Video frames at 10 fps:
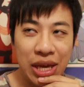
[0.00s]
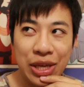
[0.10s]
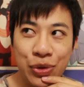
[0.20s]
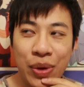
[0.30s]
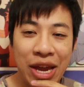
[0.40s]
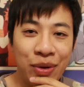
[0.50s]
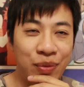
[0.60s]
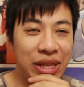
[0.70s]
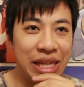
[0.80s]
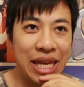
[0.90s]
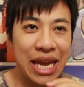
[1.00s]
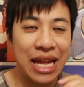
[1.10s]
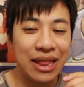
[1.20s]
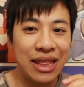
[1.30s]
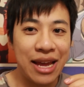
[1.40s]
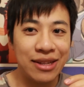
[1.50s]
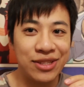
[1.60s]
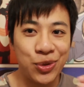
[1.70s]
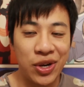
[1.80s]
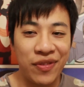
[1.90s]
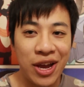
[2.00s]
You can't really get that sort of